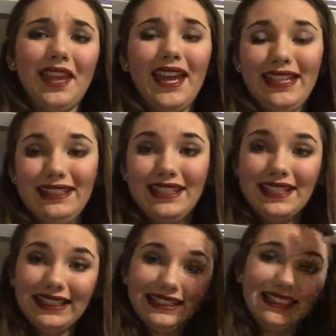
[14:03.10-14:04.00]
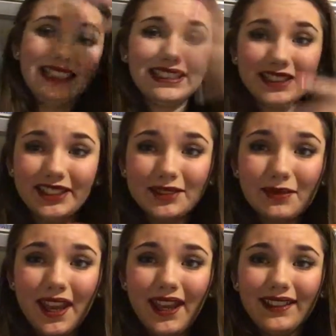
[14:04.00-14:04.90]
And tears,
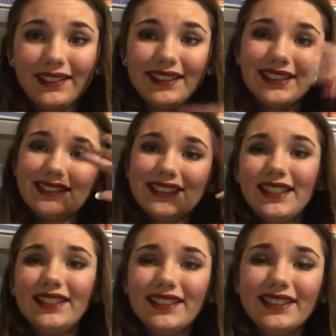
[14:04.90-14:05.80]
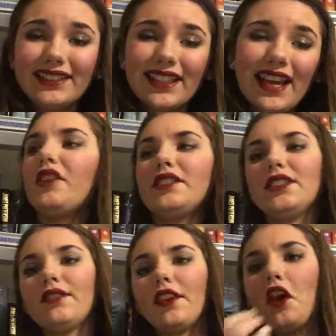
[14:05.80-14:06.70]
man, tears. And
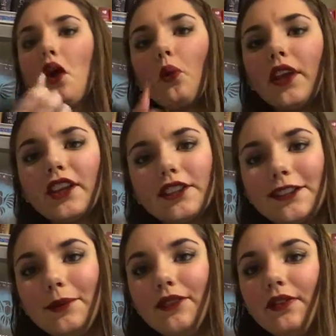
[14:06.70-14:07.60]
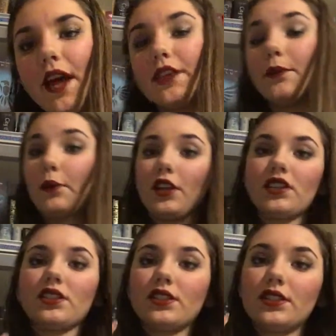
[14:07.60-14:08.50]
she's like, we can still be friends. I'm like,
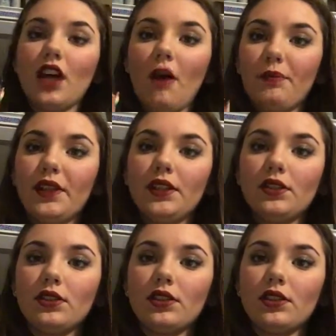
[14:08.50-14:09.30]
stop it.